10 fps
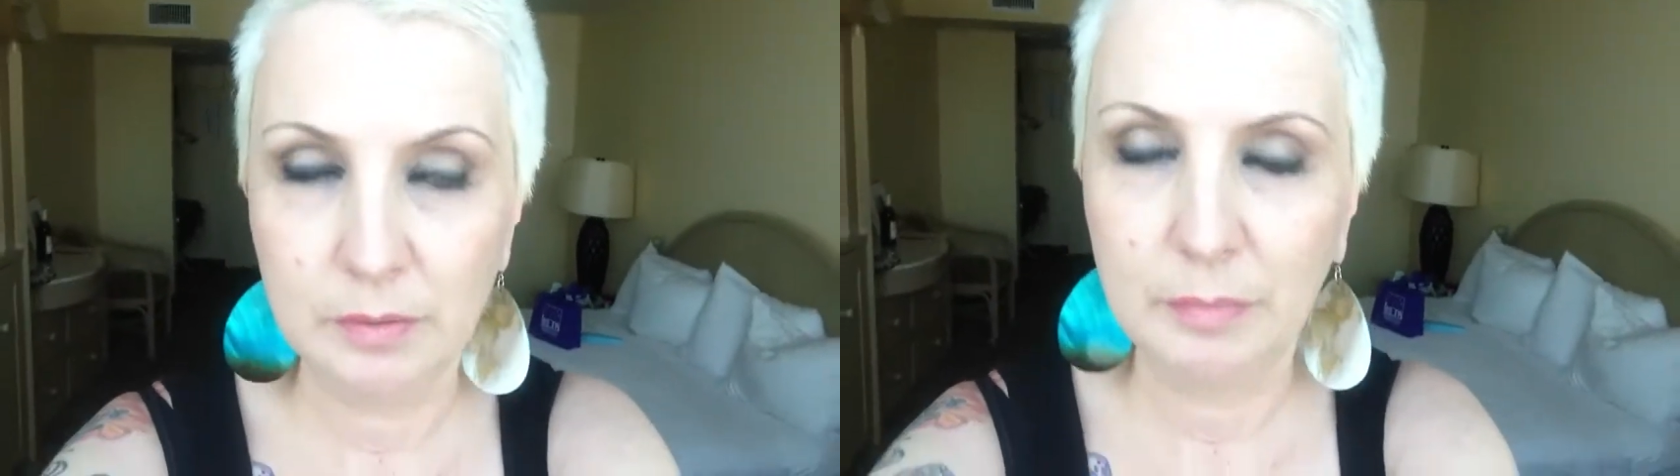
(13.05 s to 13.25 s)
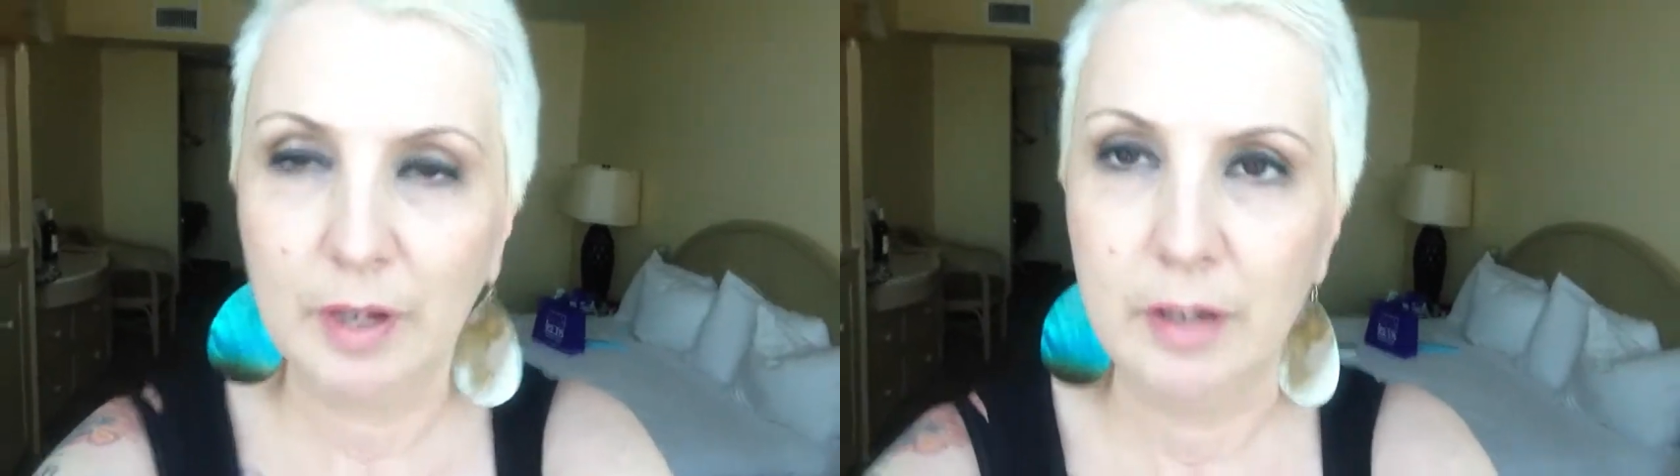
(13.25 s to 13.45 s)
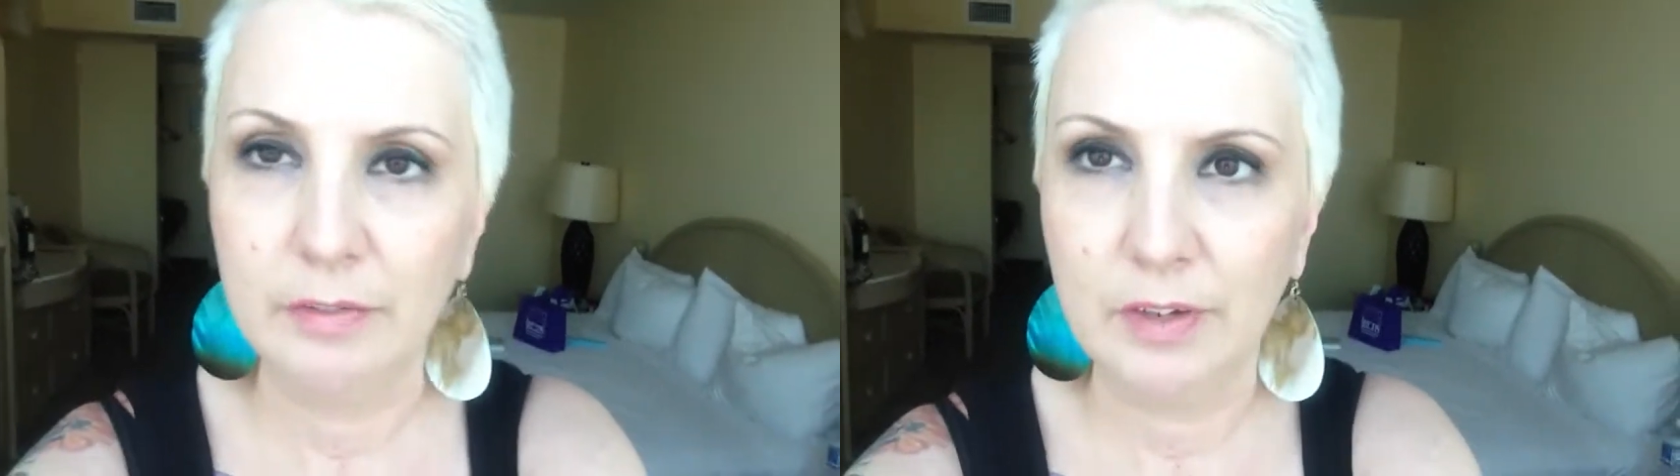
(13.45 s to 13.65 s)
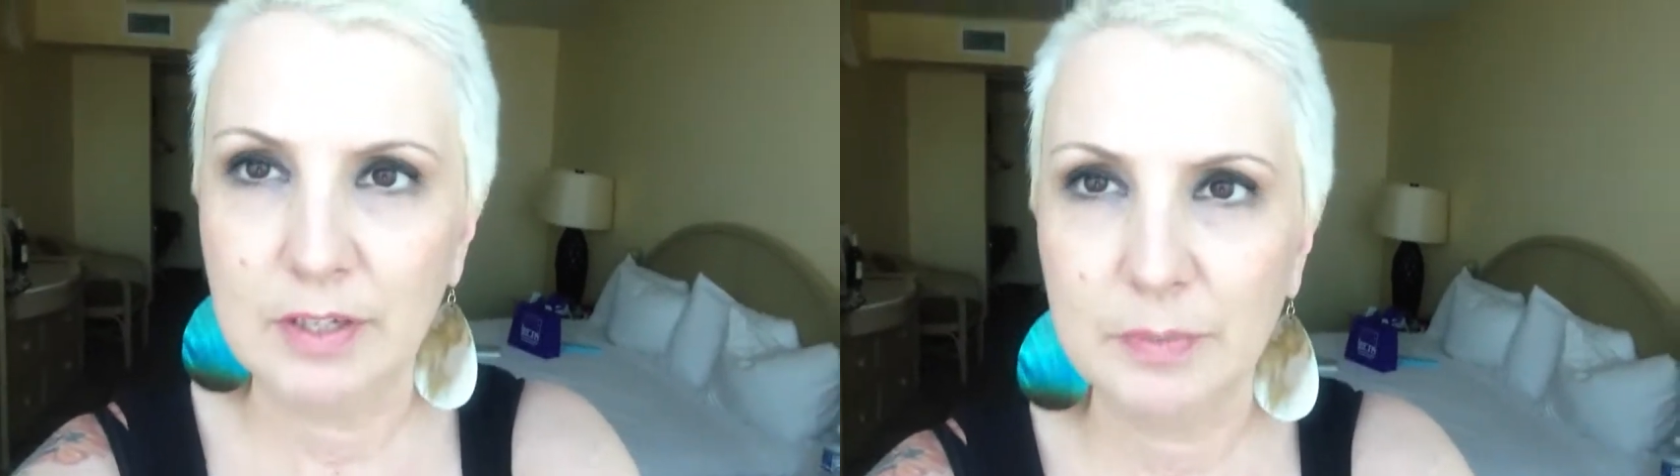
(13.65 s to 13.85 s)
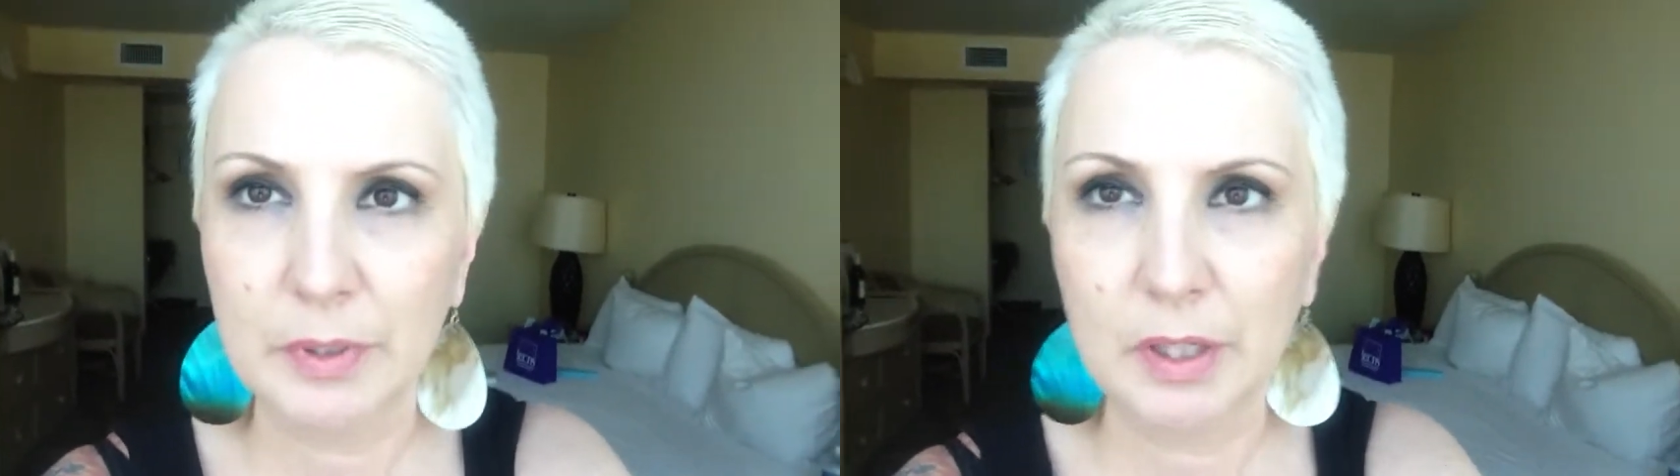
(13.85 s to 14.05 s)
my
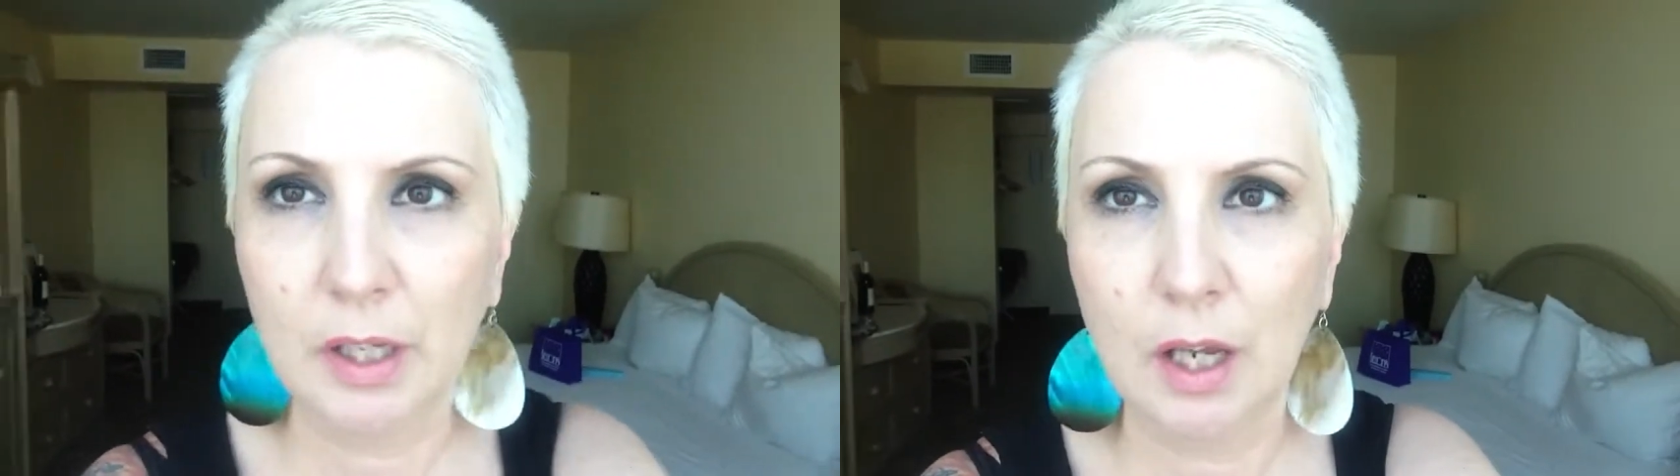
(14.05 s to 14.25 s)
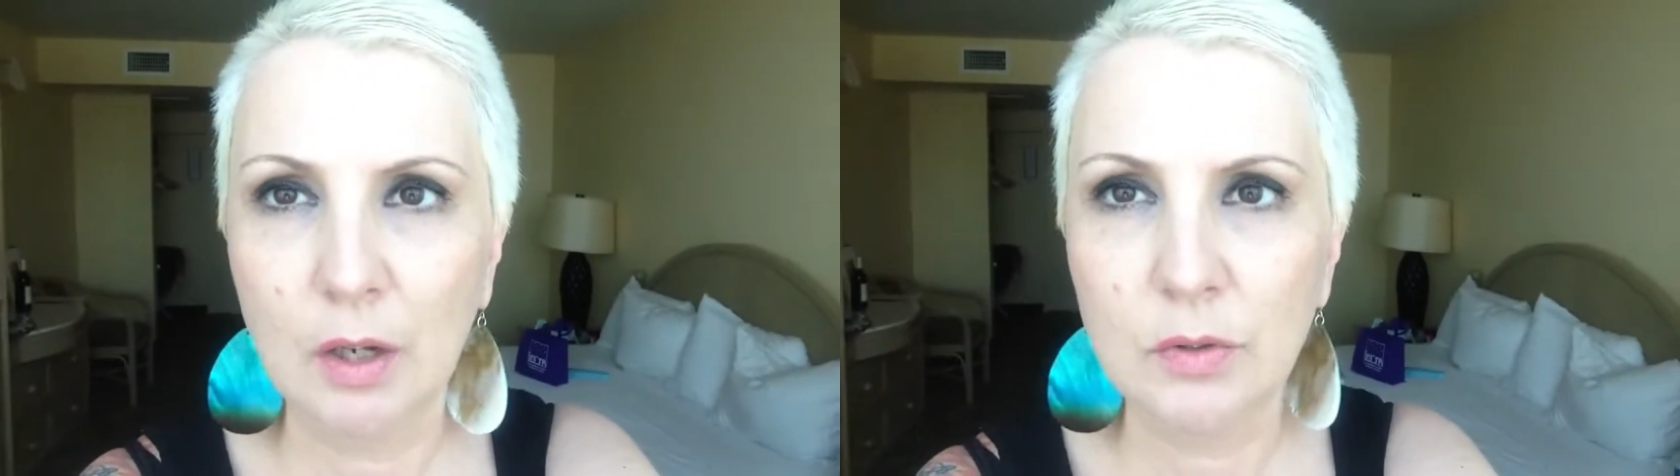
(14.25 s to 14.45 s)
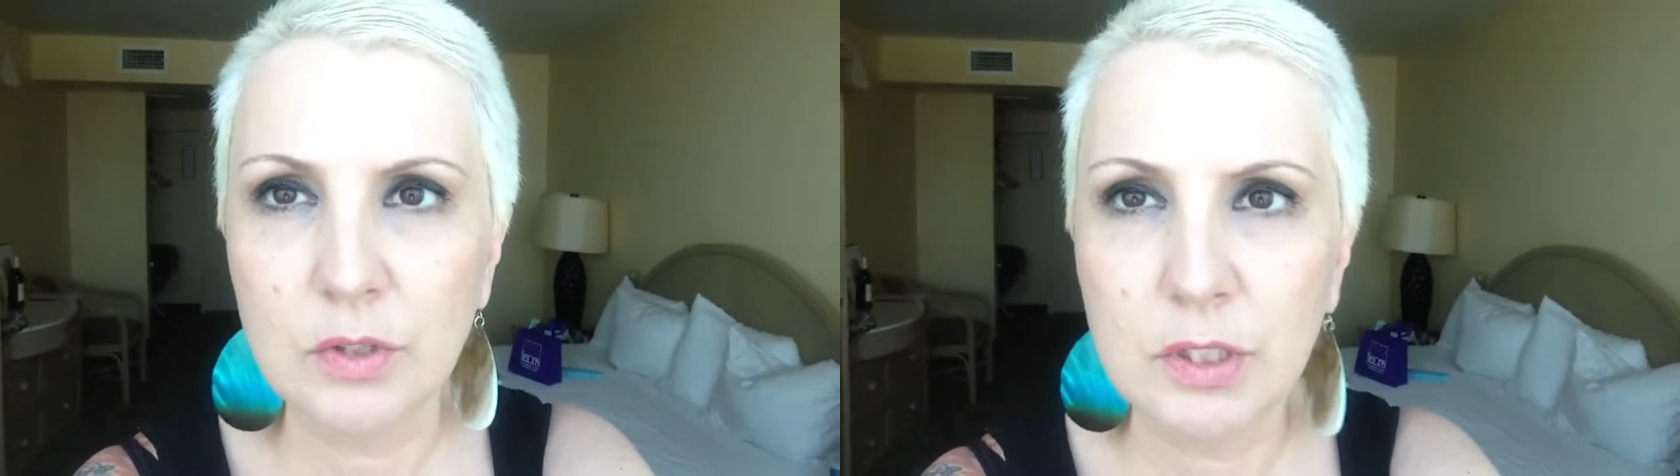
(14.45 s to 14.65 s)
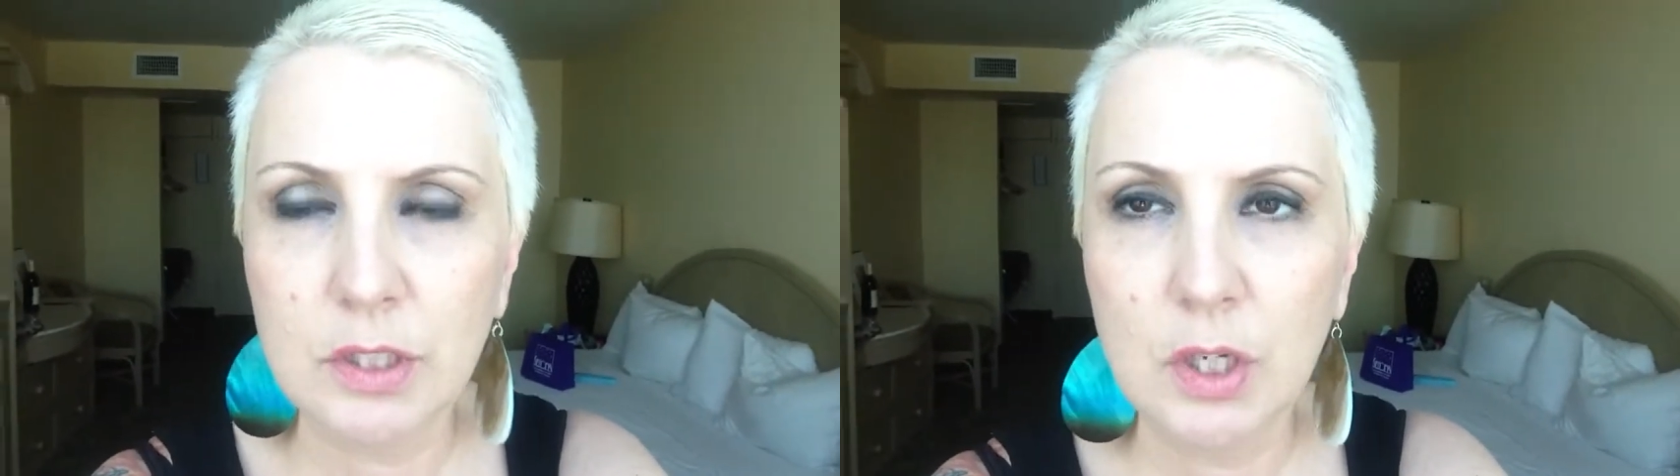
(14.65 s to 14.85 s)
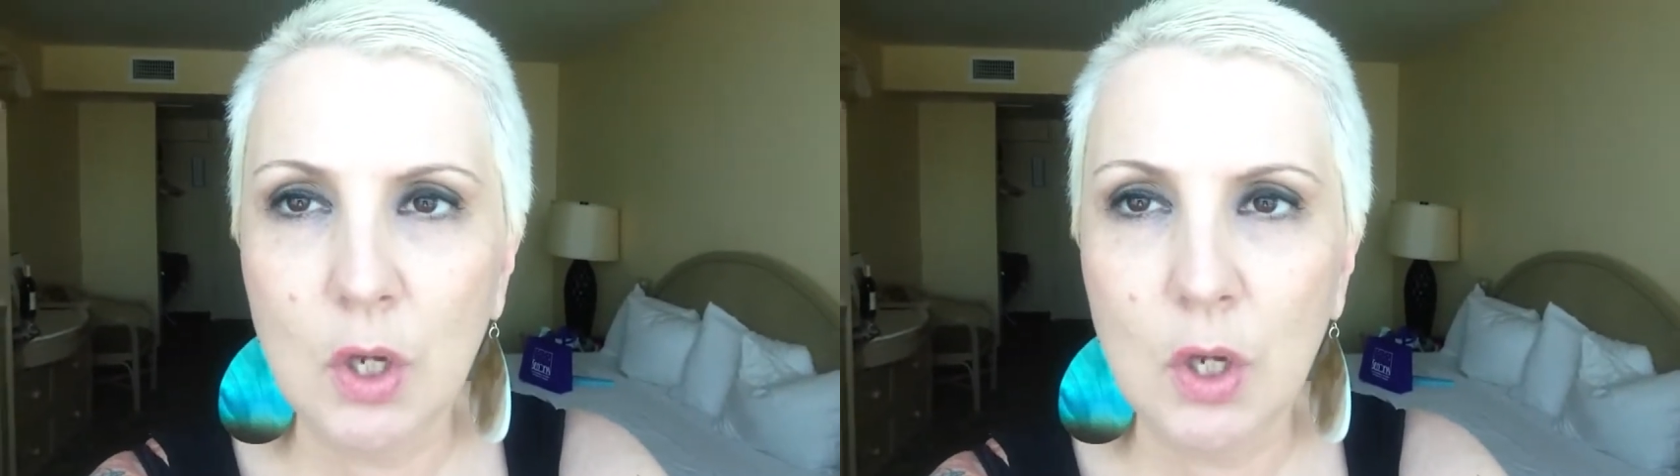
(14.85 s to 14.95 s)
Facebook account,